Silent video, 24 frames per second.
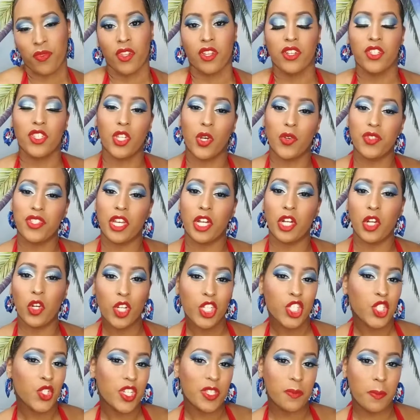So
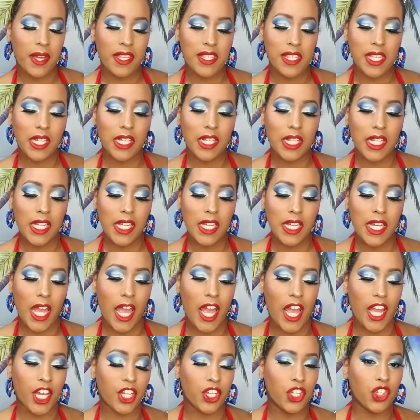Sancocho is basically
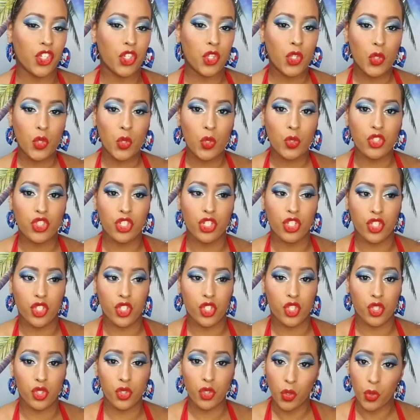a huge
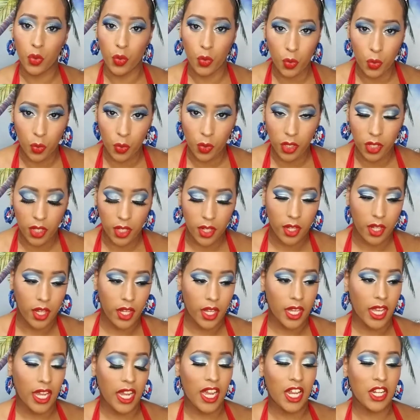stew,
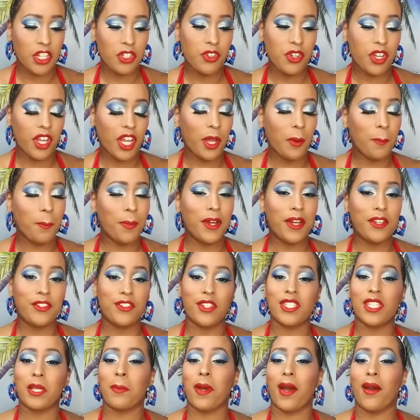and you can put
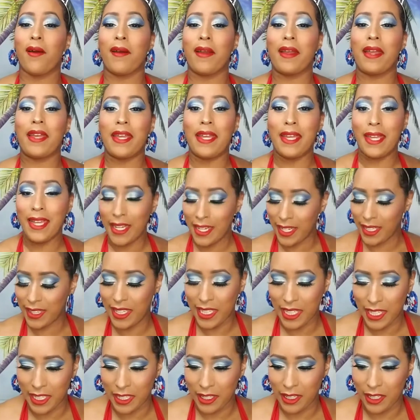just about
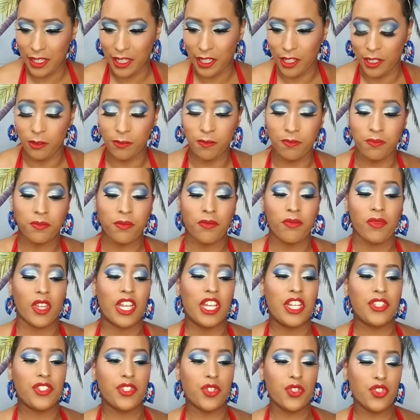anything in there.
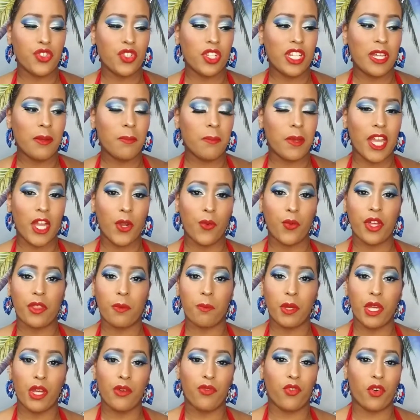It's usually made with
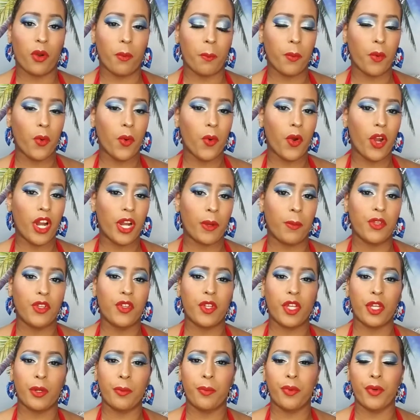beef or pork, but you
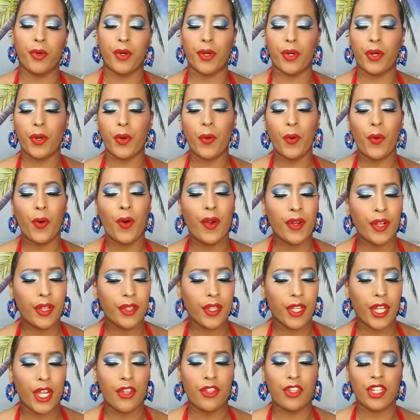can put corn in
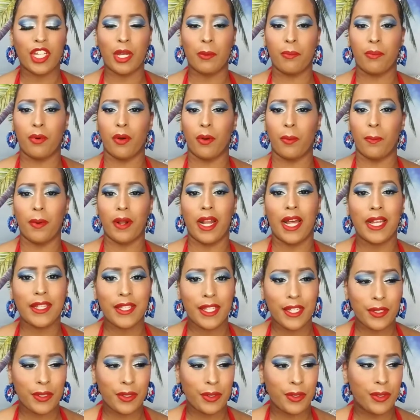there, you can put
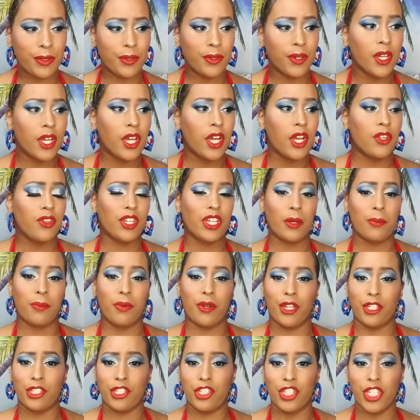plátano, you can
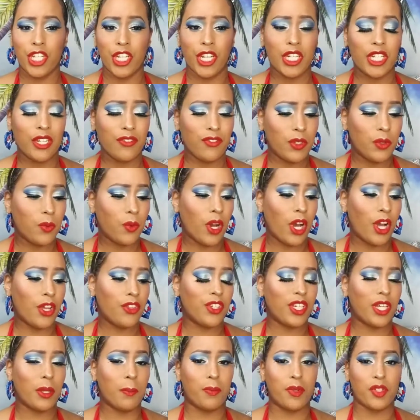put chicken if you want, you
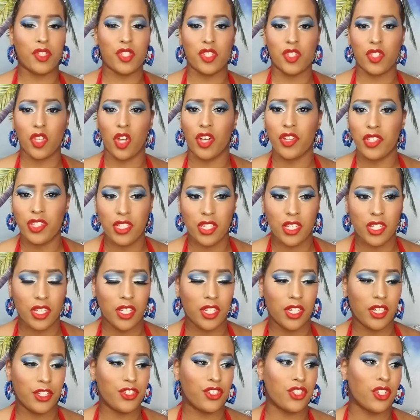can put
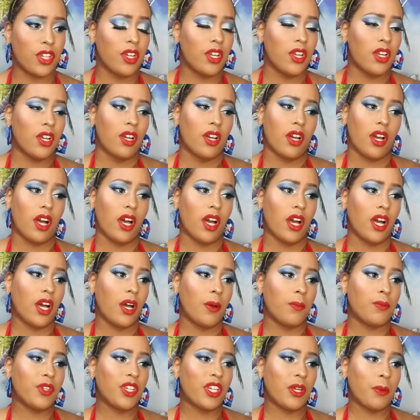sausage,
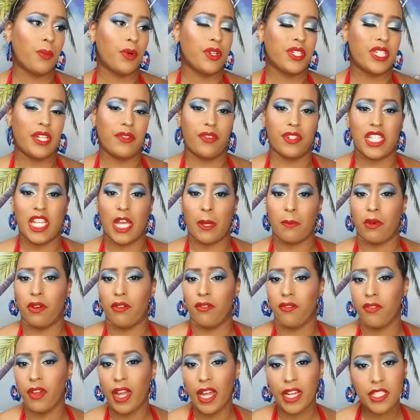you can put different type of
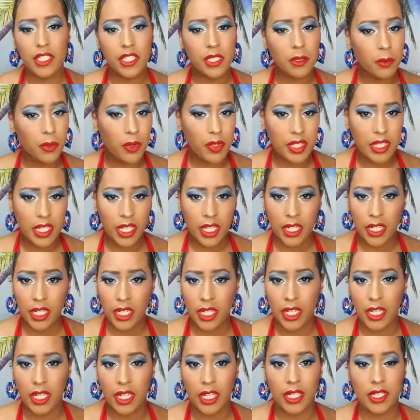vegetables in
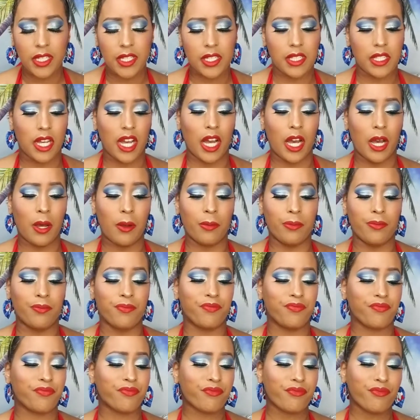it.
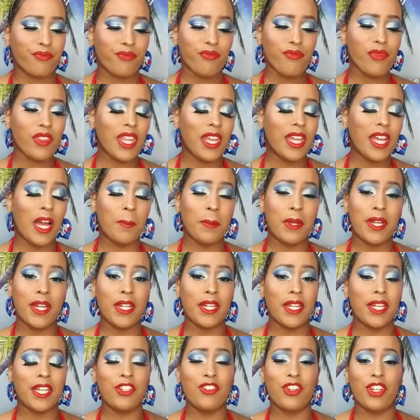I
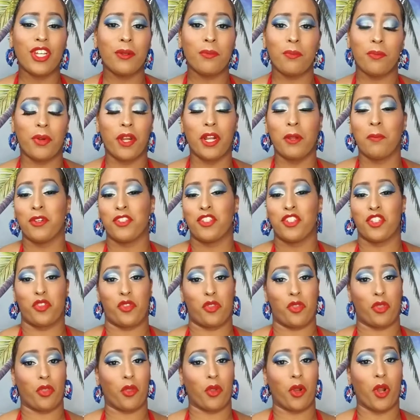mean, you can pretty much just
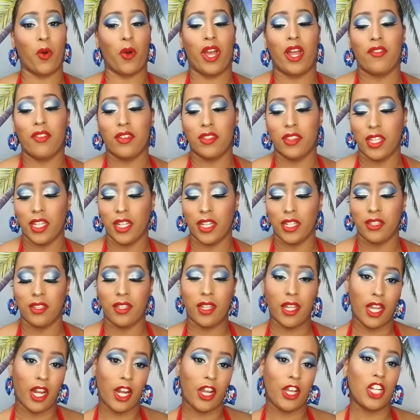throw everything in
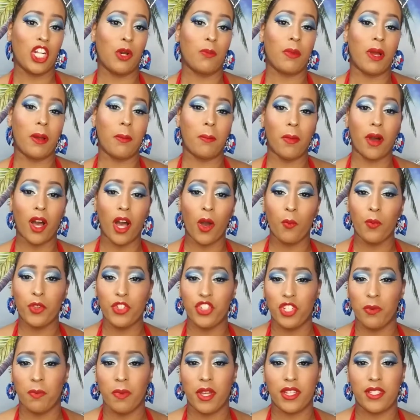there. You know, my mom, when
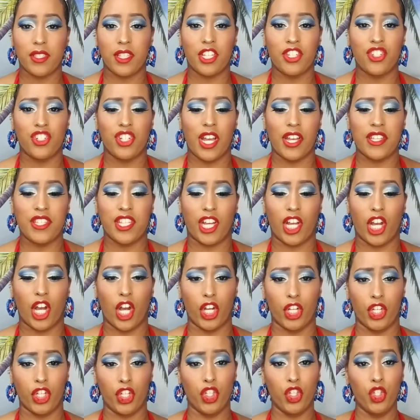she makes it, she has like a
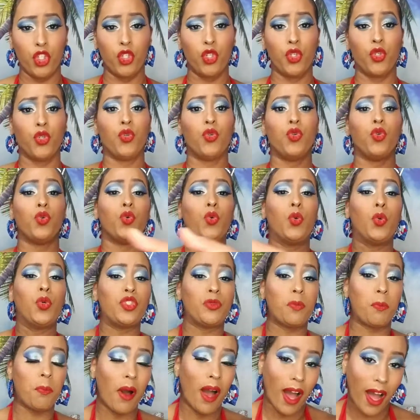
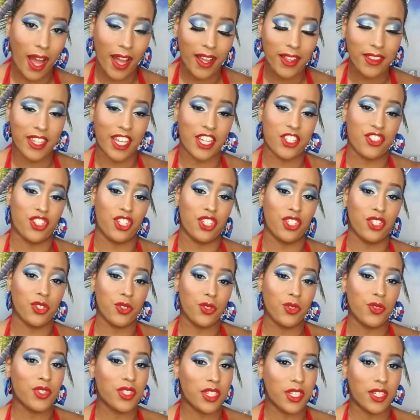huge pot that she
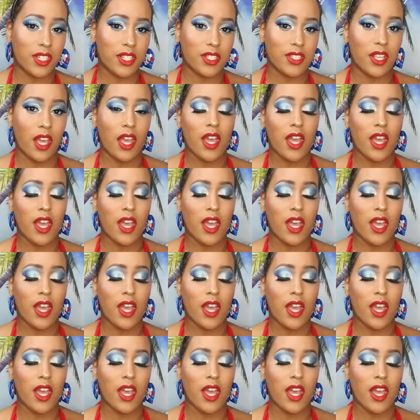uses